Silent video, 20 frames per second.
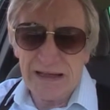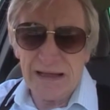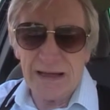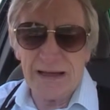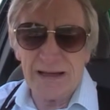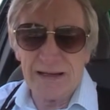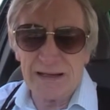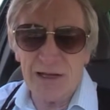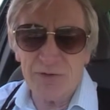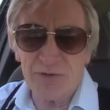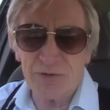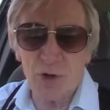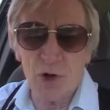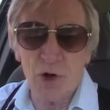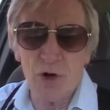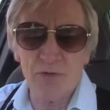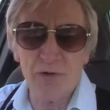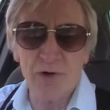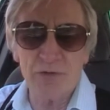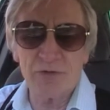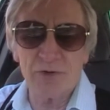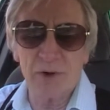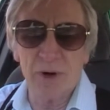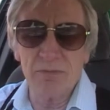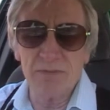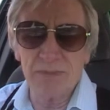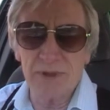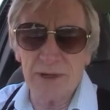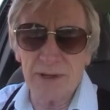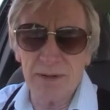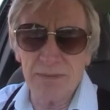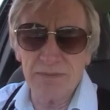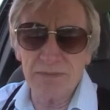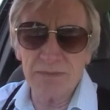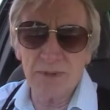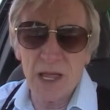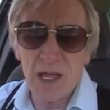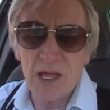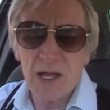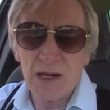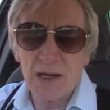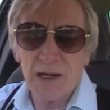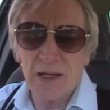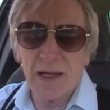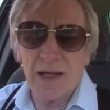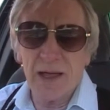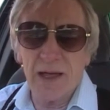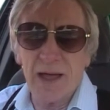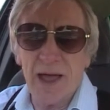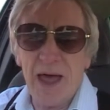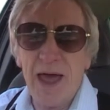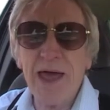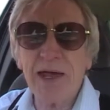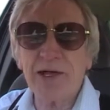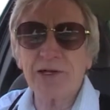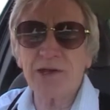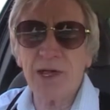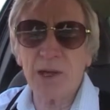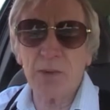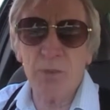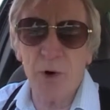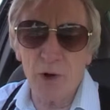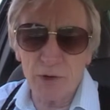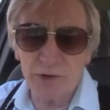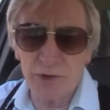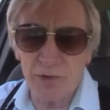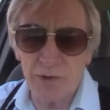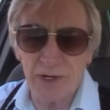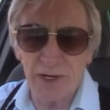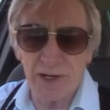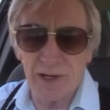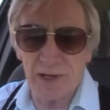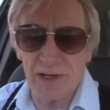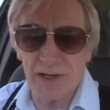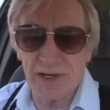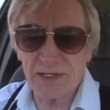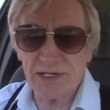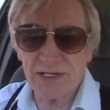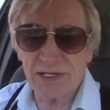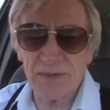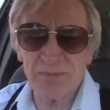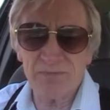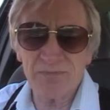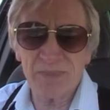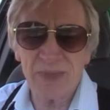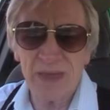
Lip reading: left over from the hectic pottery days.